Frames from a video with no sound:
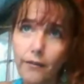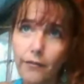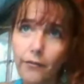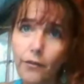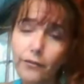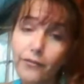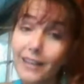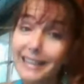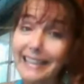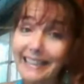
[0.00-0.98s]

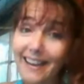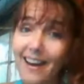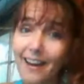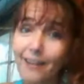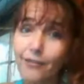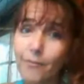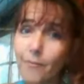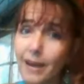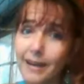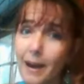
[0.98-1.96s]
fulfilling life
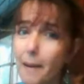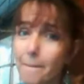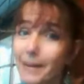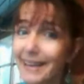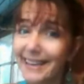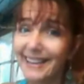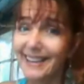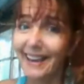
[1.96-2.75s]
may not be